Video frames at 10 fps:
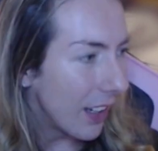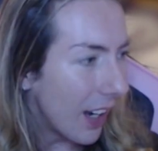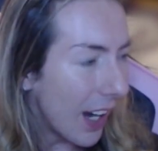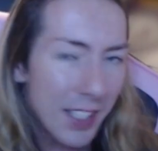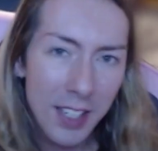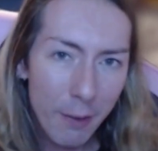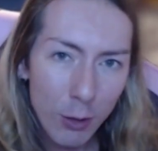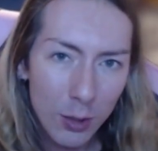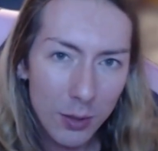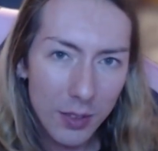I
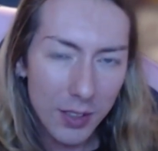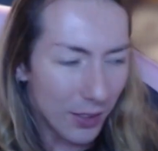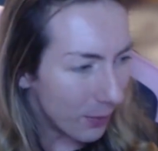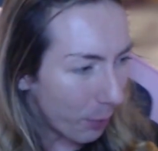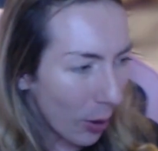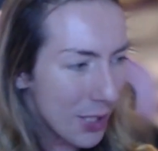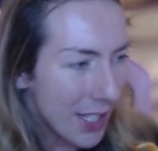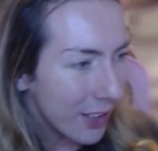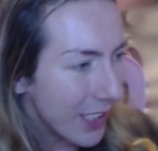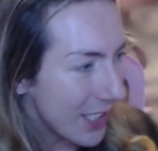never
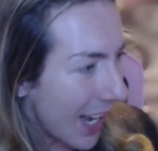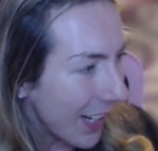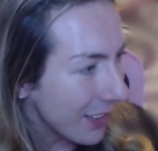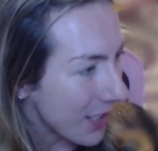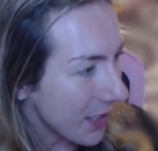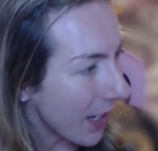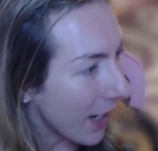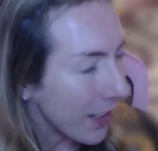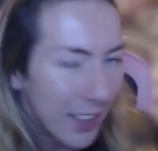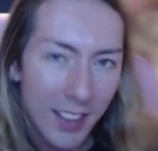personally attacked this guy.